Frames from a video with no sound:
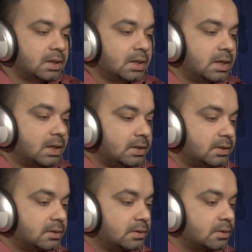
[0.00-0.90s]

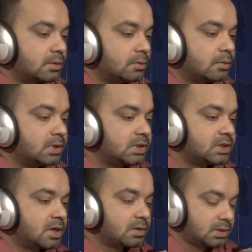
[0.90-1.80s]
and we'll
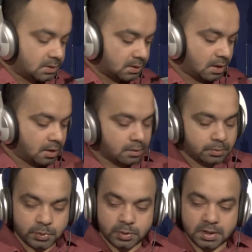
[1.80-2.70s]
start
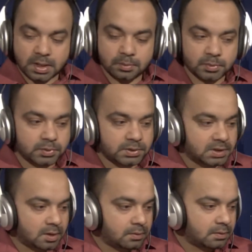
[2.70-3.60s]
our program
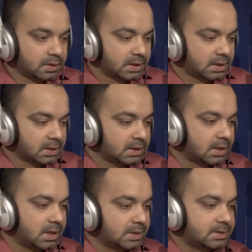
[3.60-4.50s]
with our
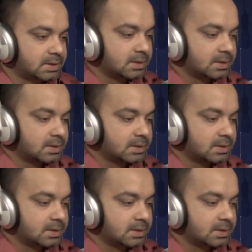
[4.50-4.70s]
Kate.